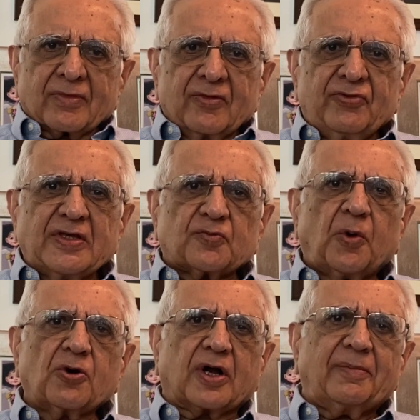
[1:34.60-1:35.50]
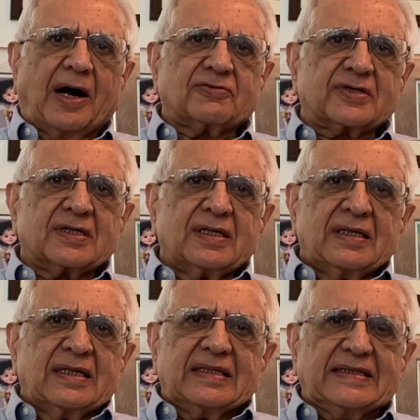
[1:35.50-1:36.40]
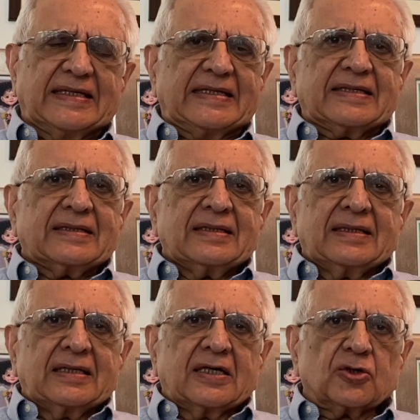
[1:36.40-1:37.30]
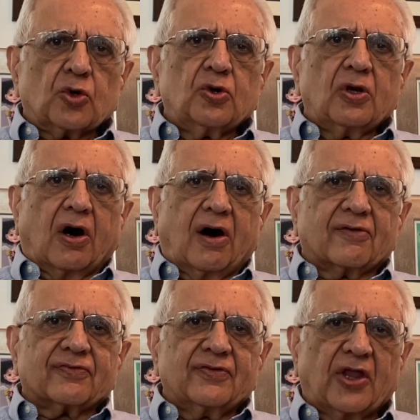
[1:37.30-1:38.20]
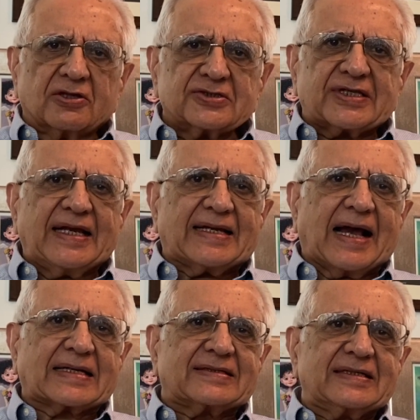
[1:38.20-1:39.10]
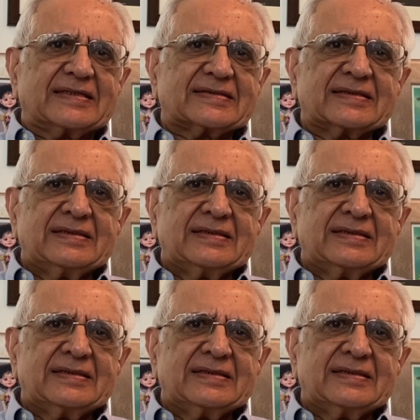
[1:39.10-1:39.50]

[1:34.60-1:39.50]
We spoke about the role of non-state actors